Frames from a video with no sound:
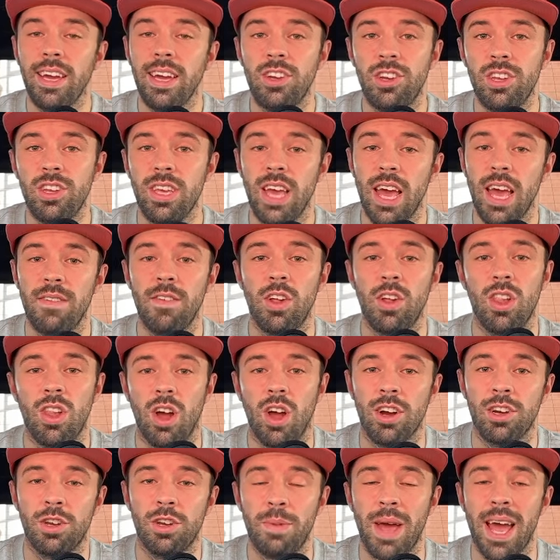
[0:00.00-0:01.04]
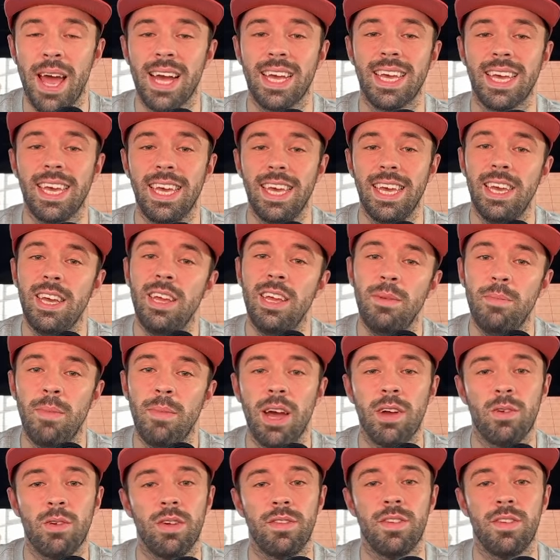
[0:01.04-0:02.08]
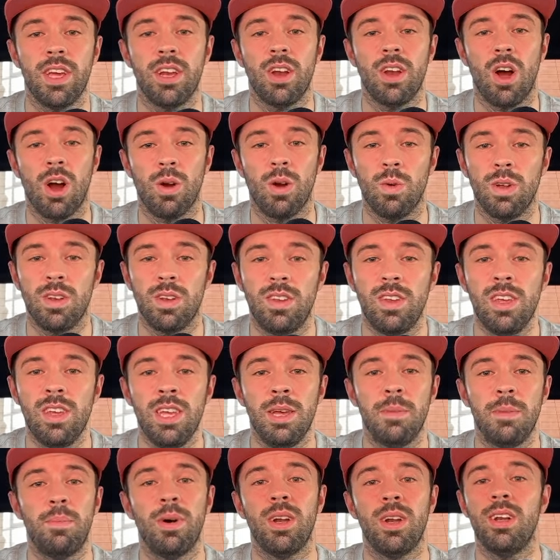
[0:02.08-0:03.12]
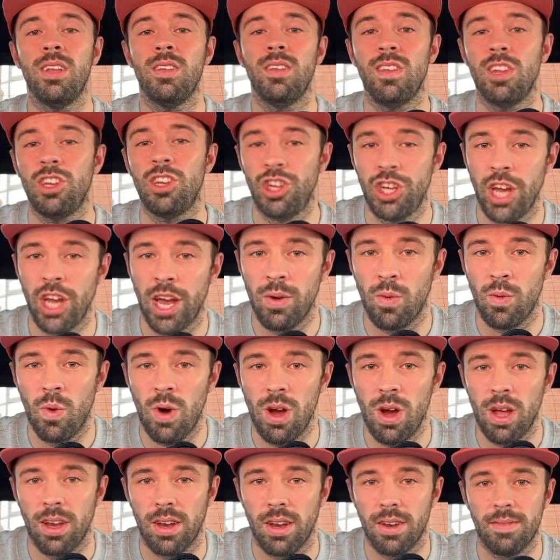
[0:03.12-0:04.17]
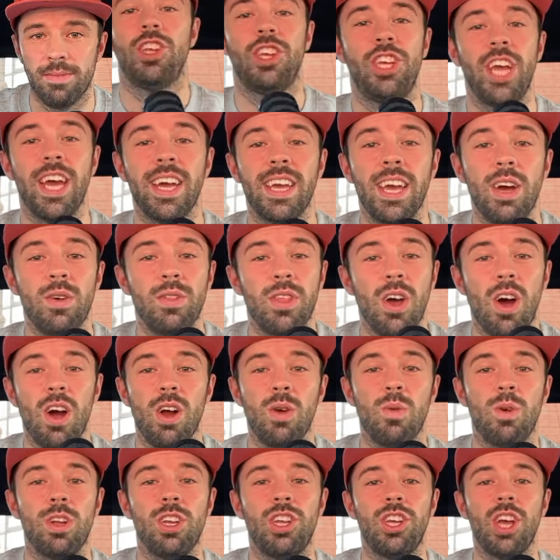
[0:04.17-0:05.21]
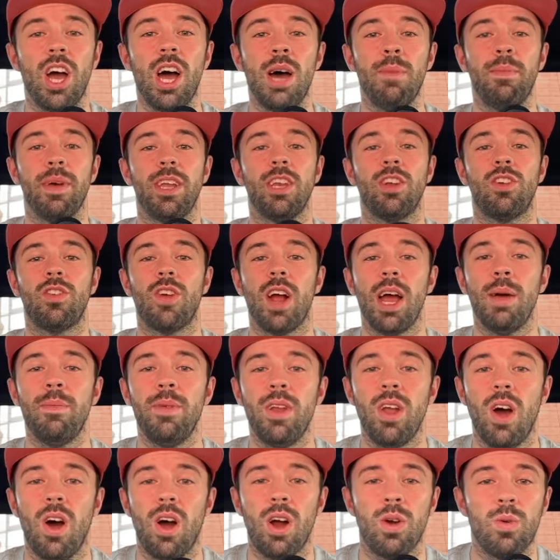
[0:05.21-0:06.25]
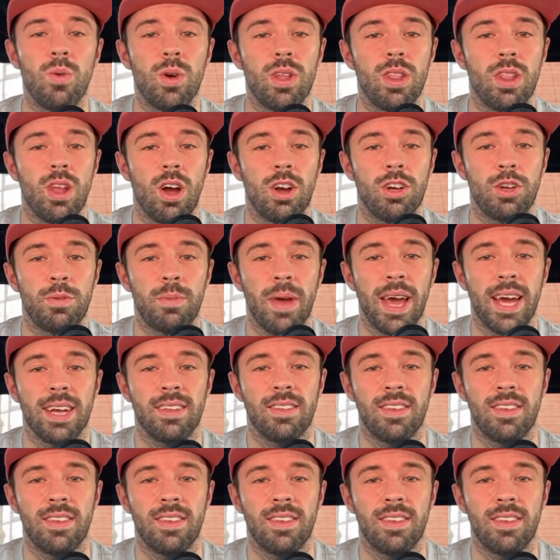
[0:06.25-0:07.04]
actually have a large pack in my Rivian R1T, but it is a Gen 1. Check out the R1 shop and grab an R1 large pack